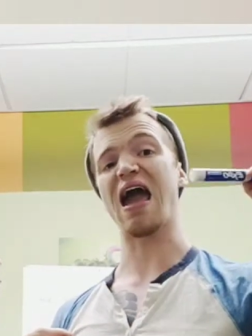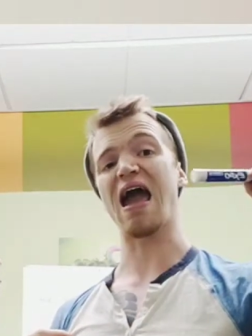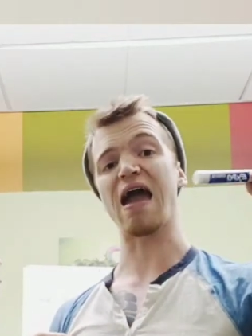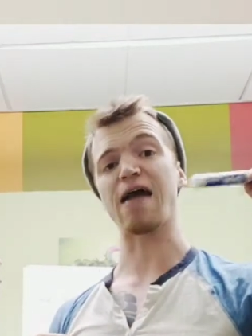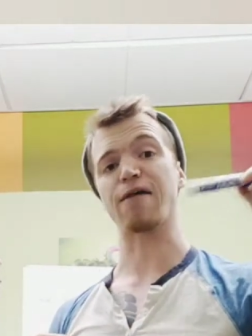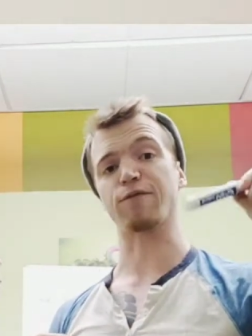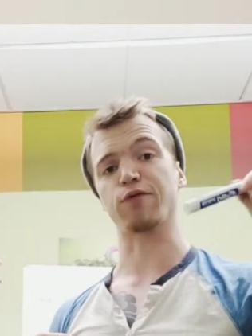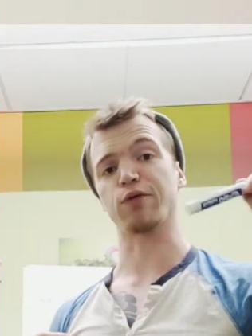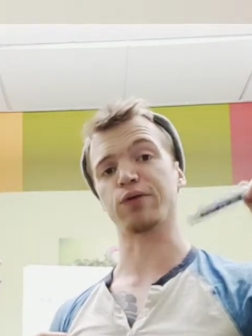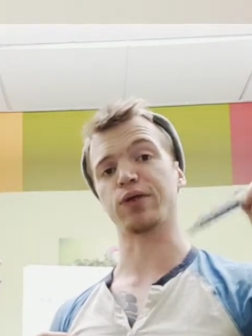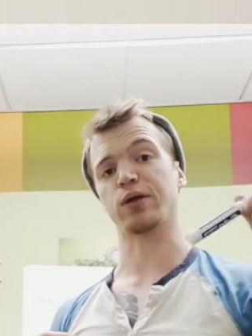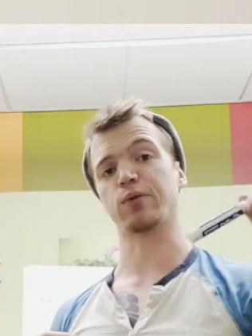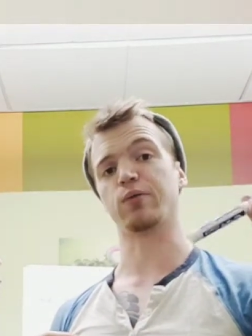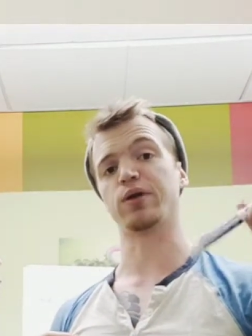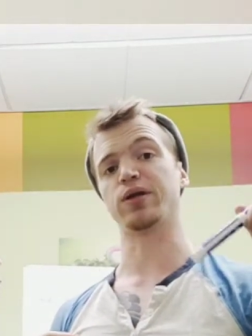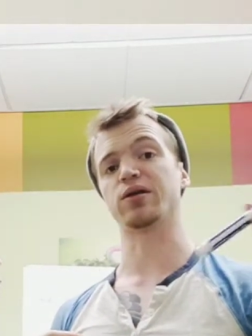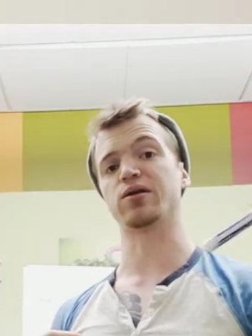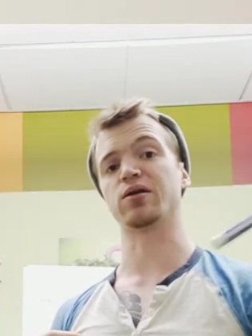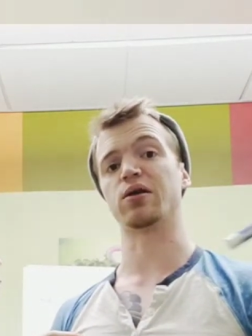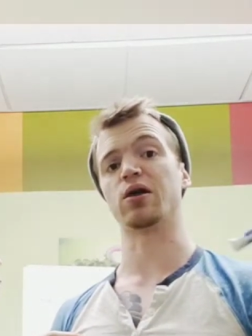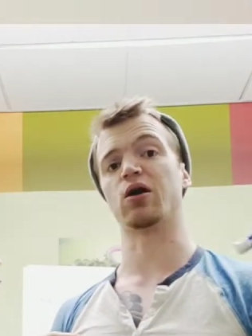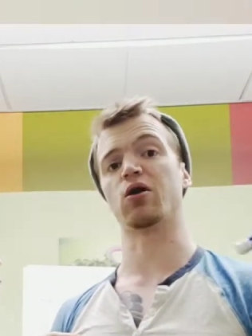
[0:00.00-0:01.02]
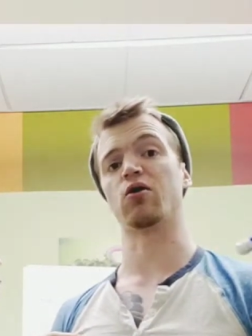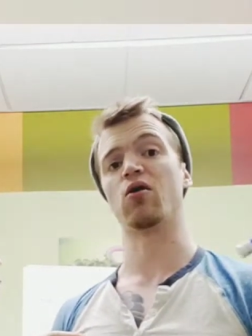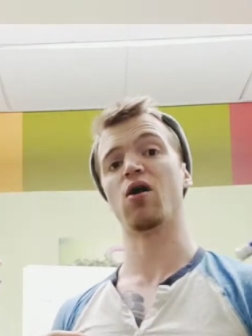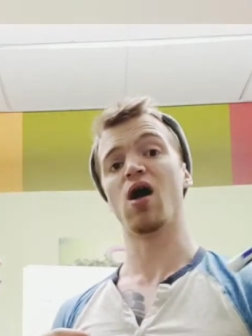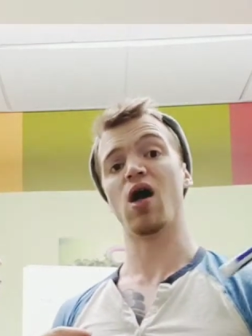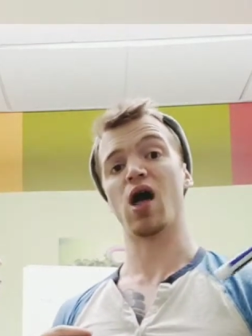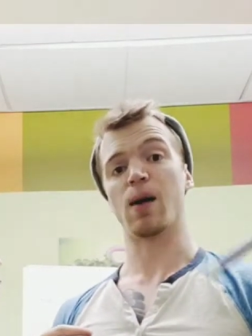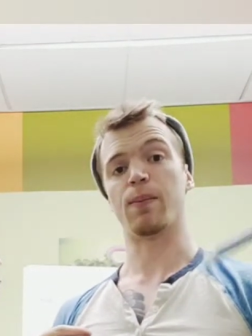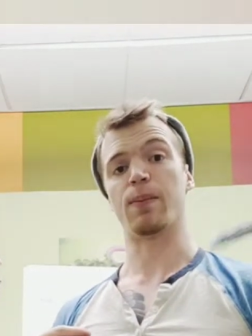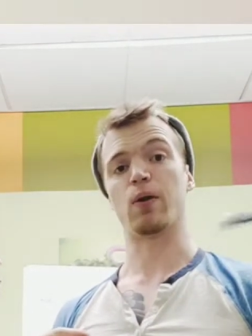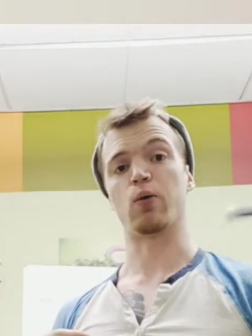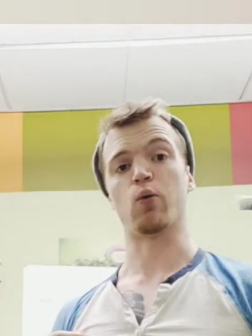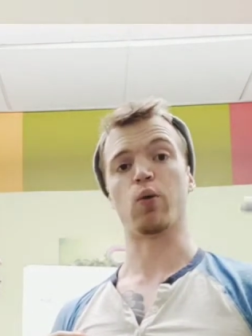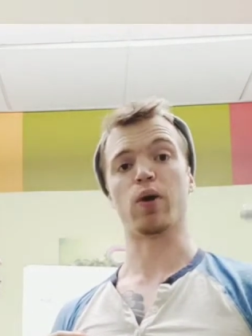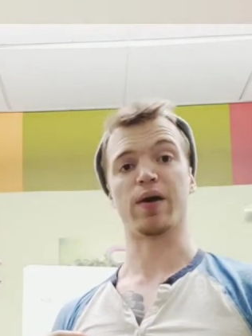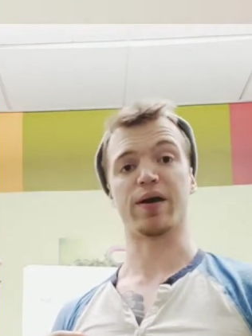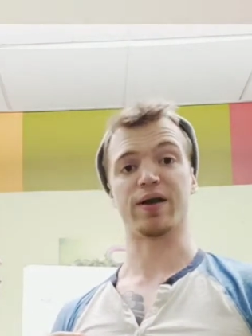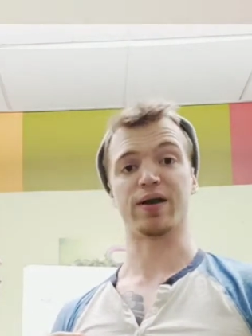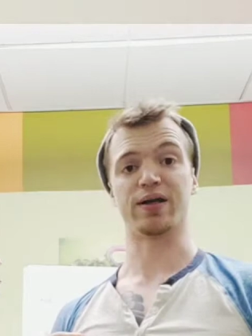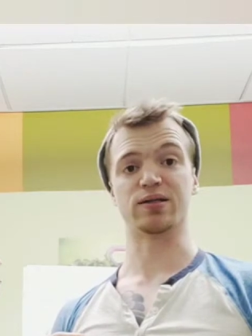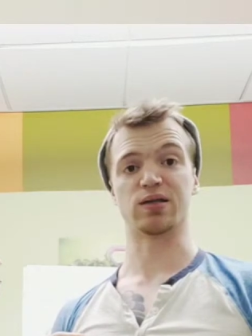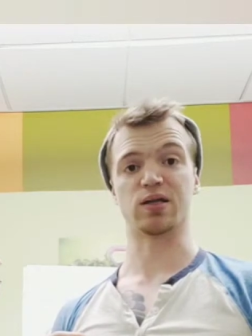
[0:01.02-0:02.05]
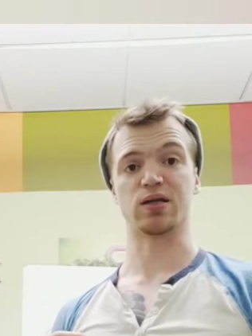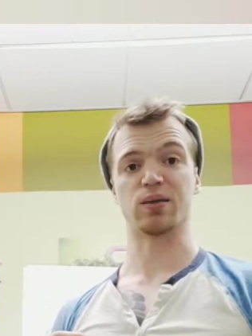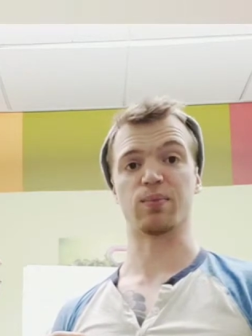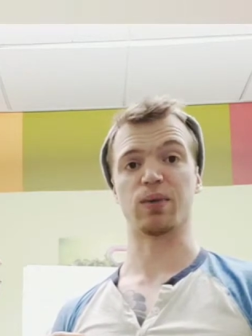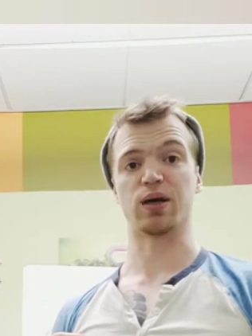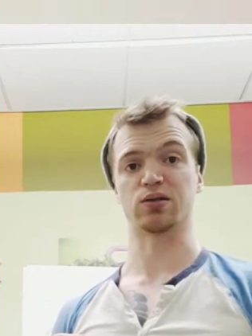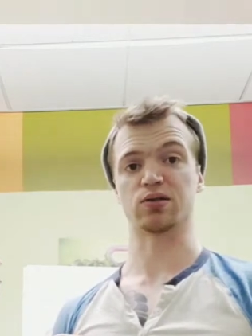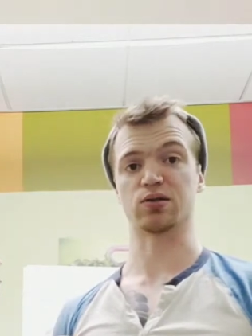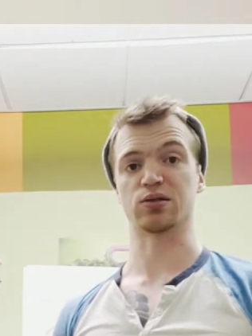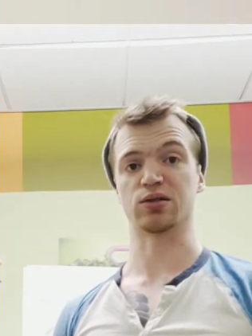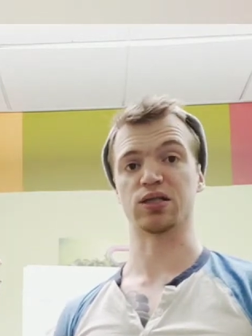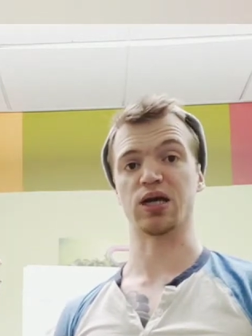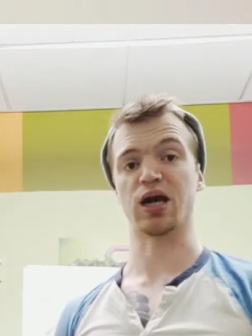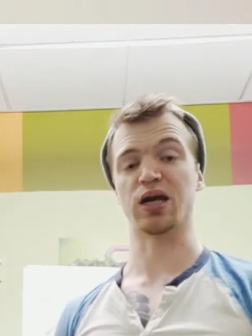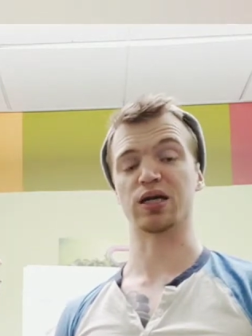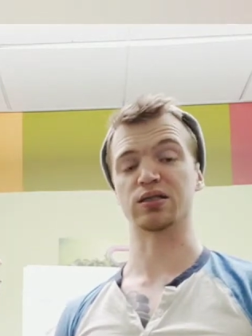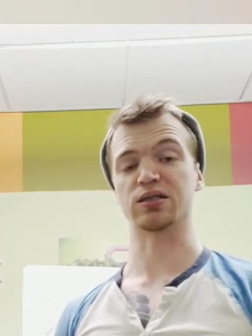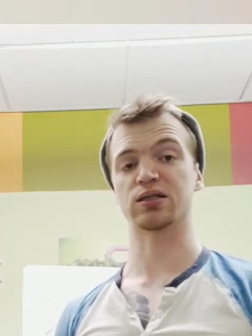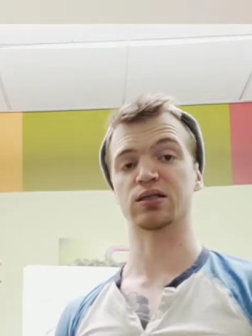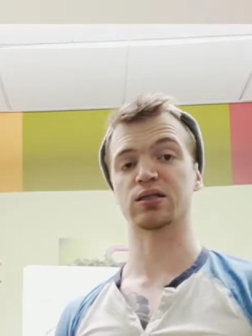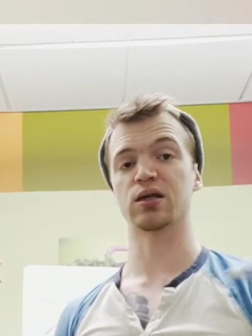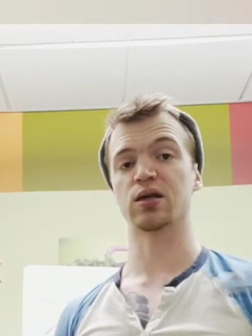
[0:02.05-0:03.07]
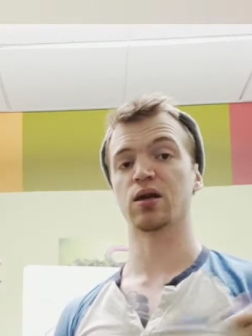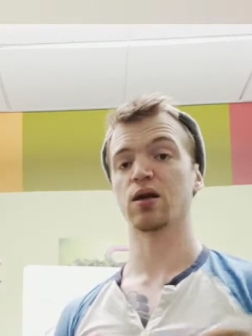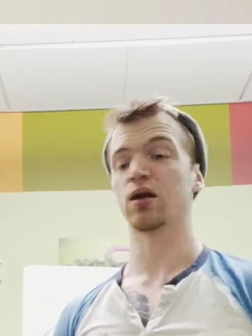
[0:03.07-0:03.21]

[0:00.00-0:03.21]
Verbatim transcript: everything we need to know about what it is that the muscle does,